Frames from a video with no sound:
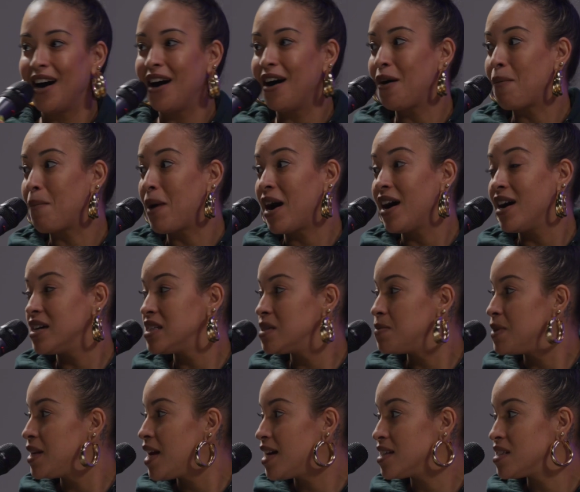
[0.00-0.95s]
My
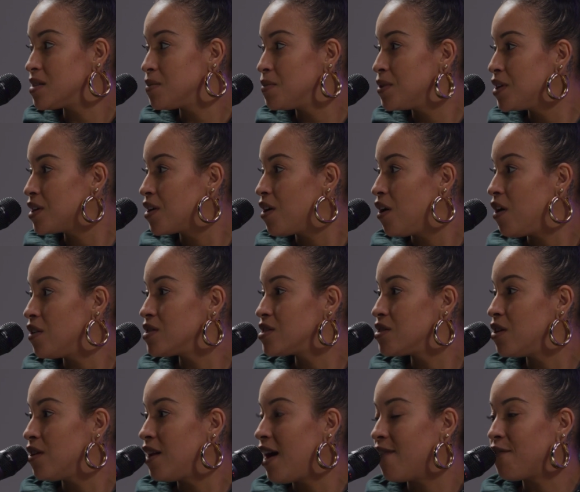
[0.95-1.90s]
husband has a book called
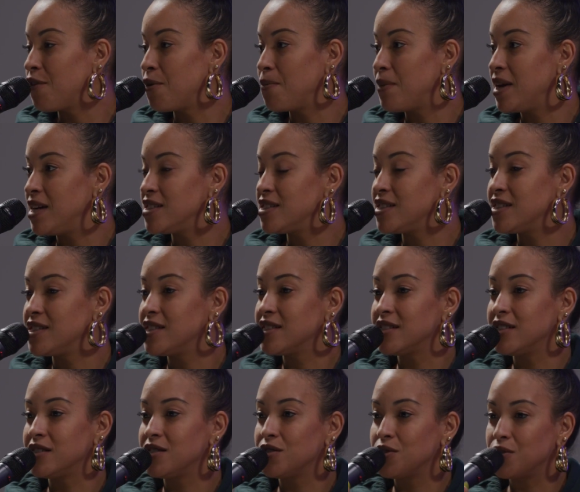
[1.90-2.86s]
Sol
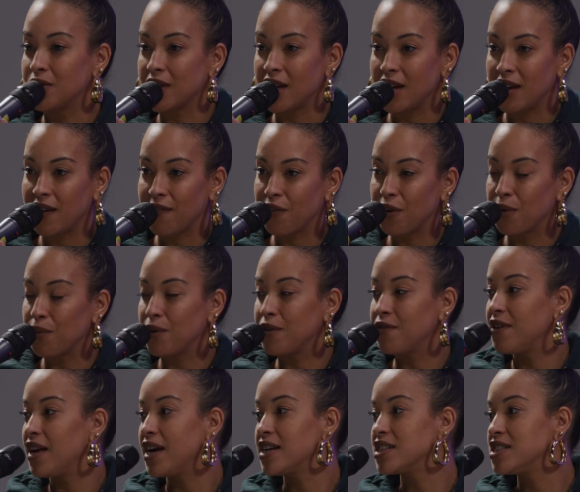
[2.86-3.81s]
Affirmations, a toolkit for
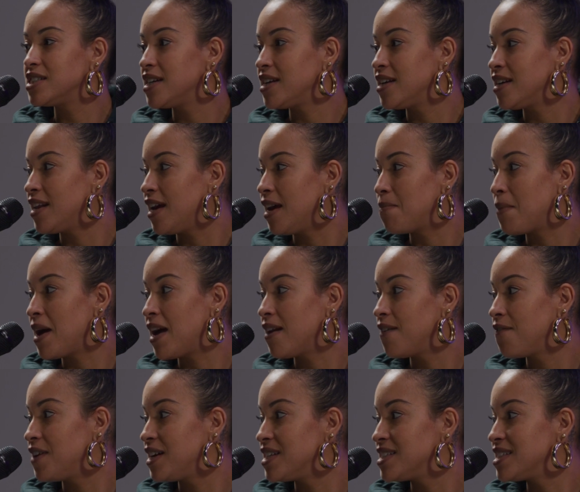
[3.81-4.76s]
reflection and
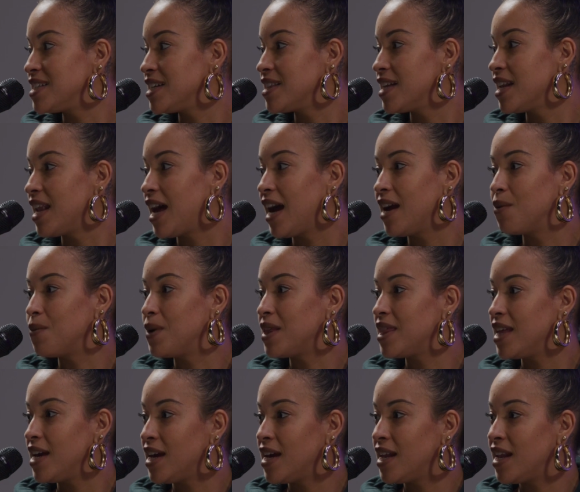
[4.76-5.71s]
manifesting the light
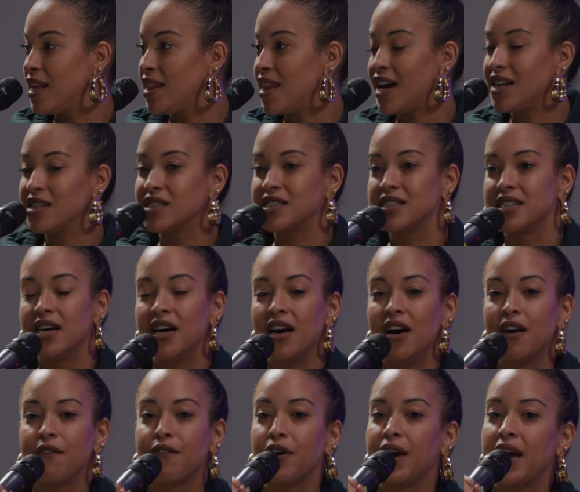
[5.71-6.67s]
within. And that's
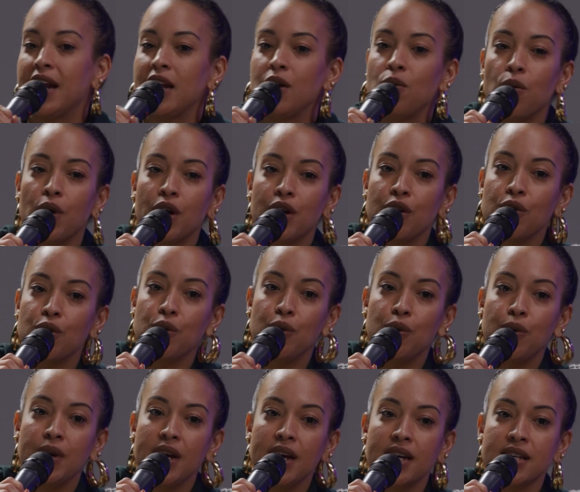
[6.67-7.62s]
for anyone
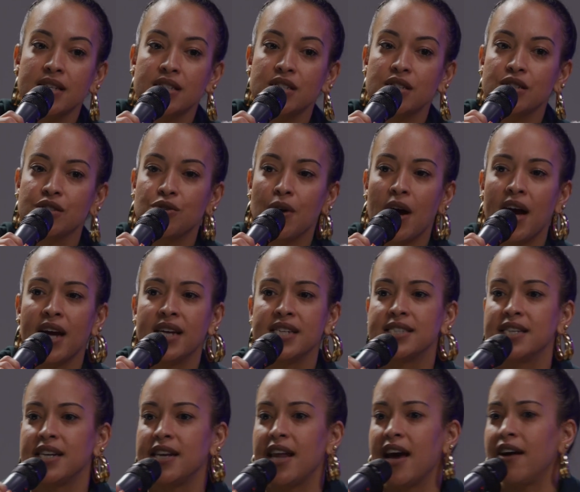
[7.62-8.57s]
who is
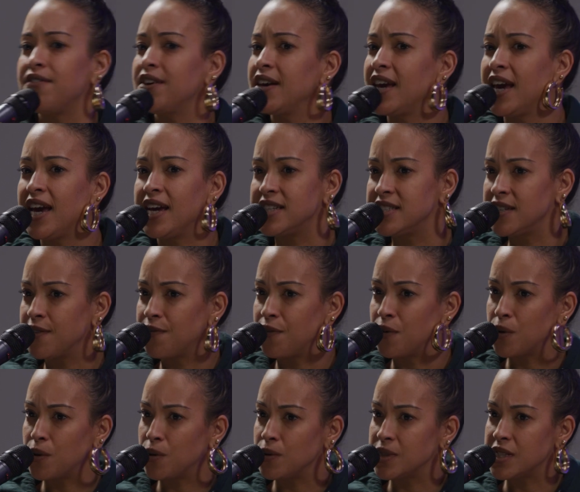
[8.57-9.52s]
trying to navigate
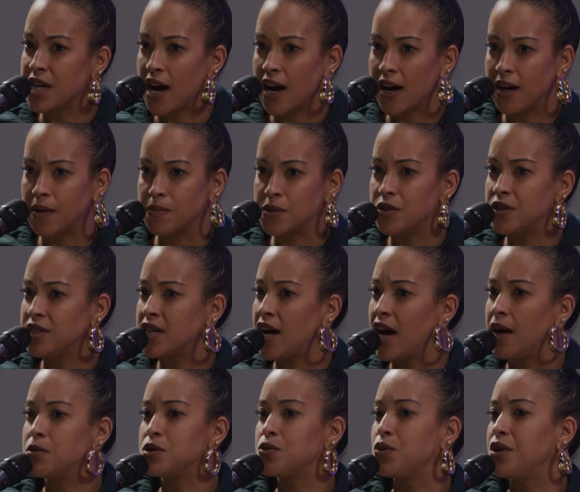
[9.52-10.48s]
difficult times or
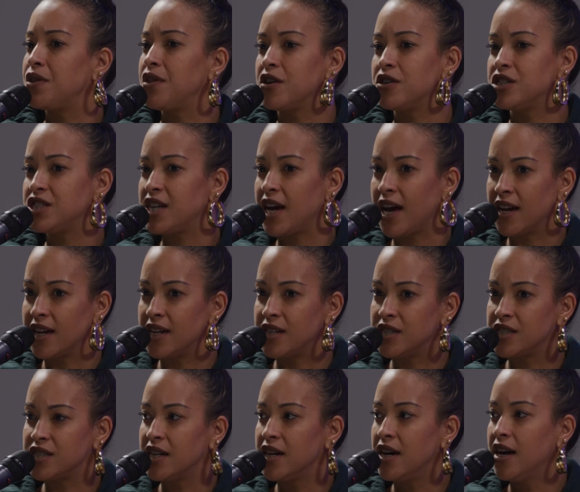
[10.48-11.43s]
times when they're
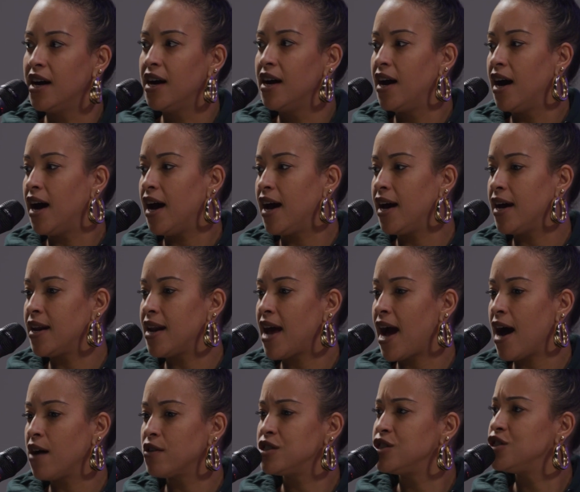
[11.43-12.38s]
challenged, and
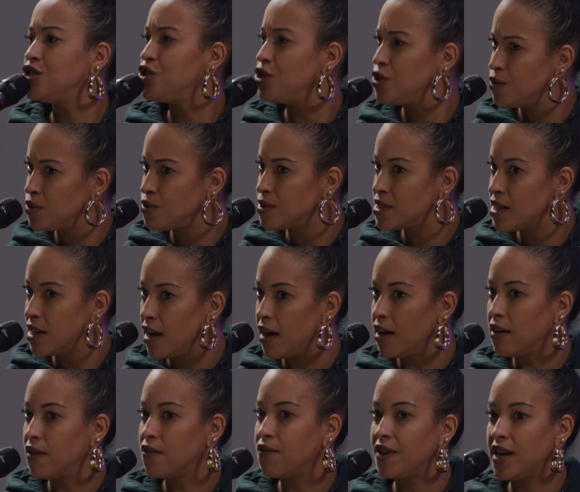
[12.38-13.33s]
how to choose
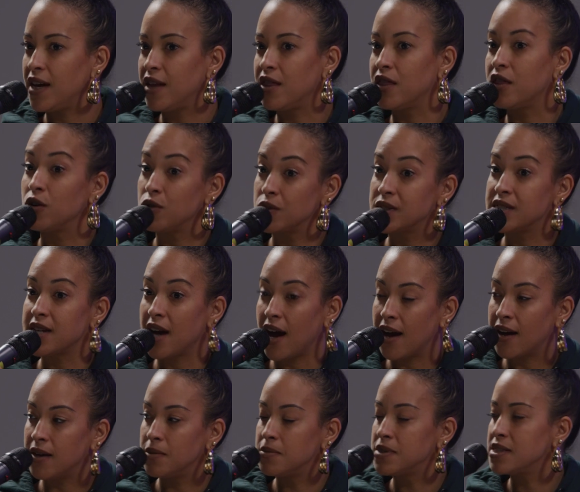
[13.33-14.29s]
love in those
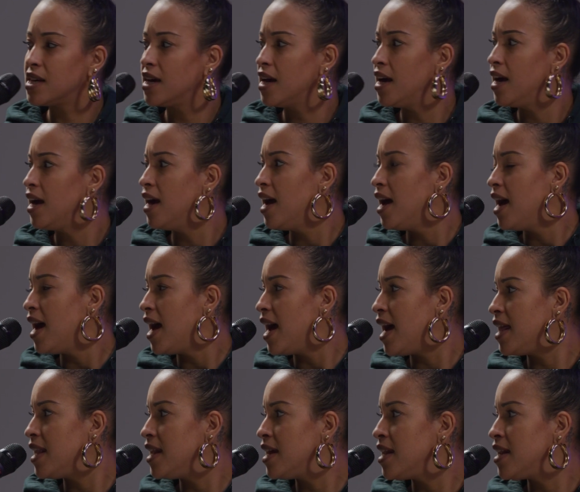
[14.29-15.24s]
times.
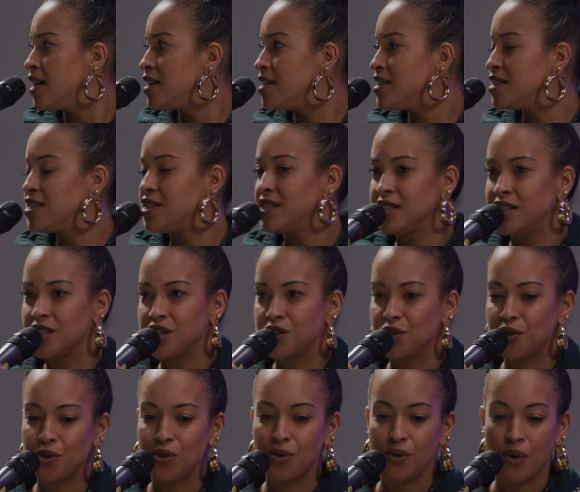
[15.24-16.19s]
And in addition
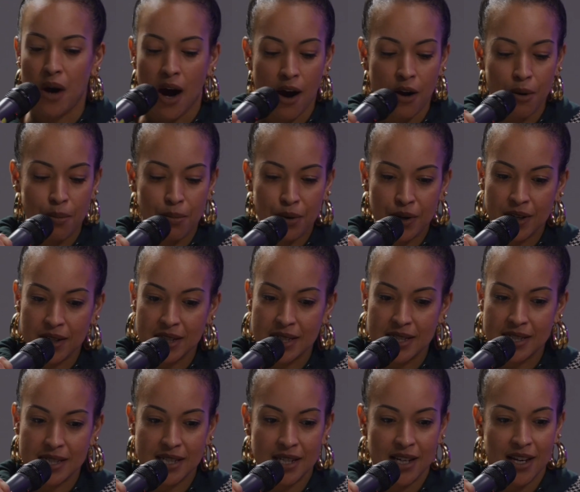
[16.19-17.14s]
to our
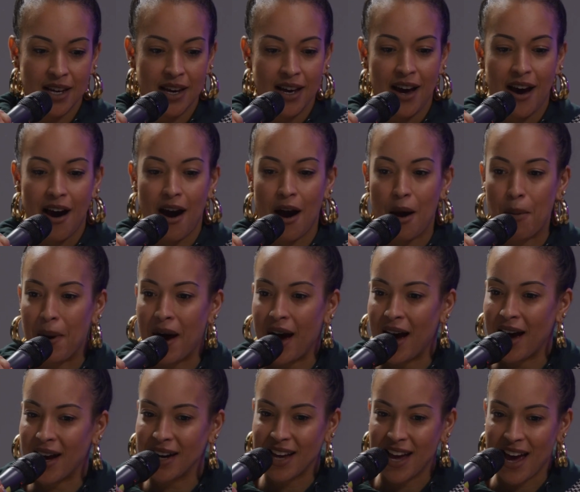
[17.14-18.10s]
books, our
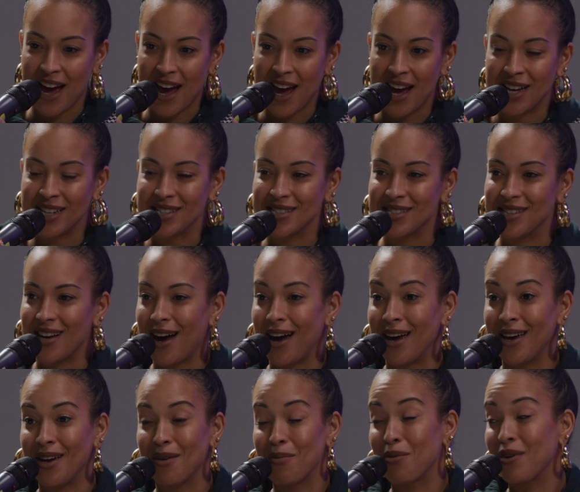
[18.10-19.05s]
podcast,
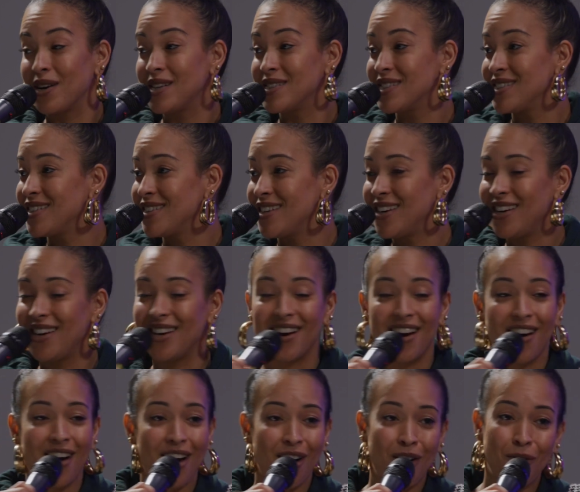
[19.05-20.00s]
I am presently
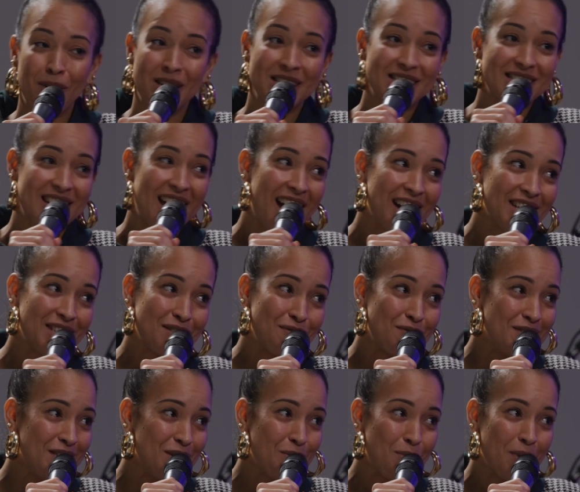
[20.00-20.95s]
always
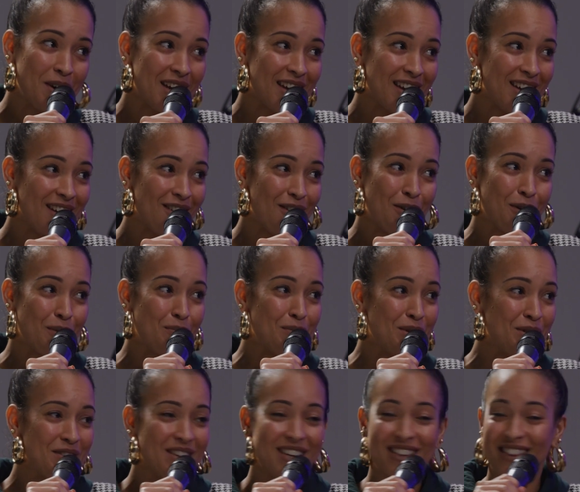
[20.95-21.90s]
actively working on
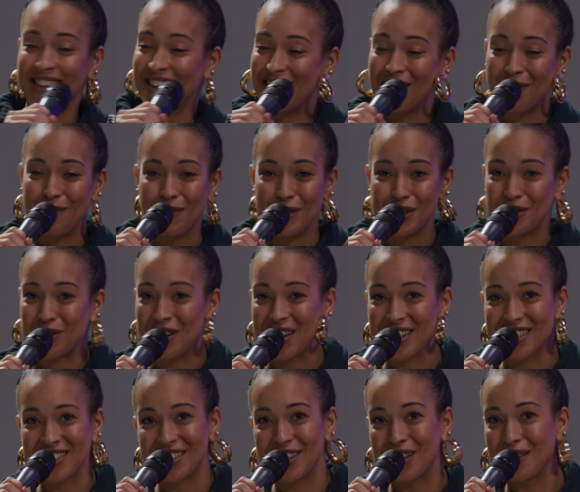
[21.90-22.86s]
building the
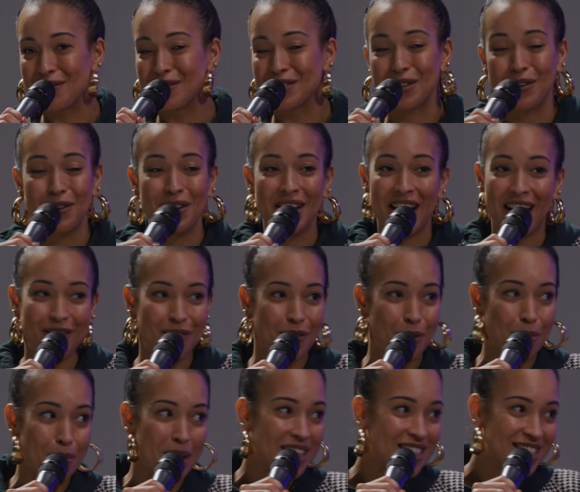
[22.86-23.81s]
infrastructure of Sol
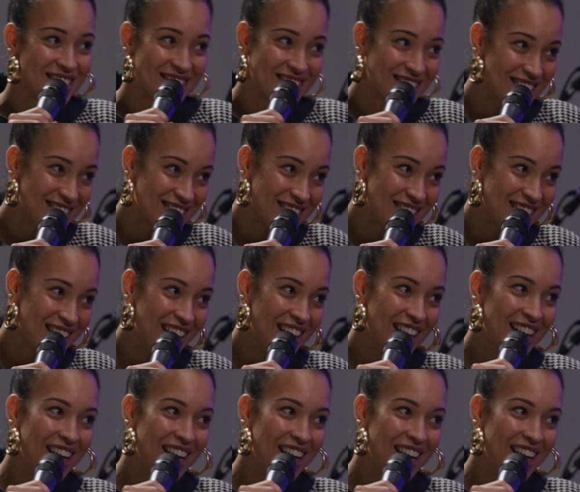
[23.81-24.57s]
Affirmations.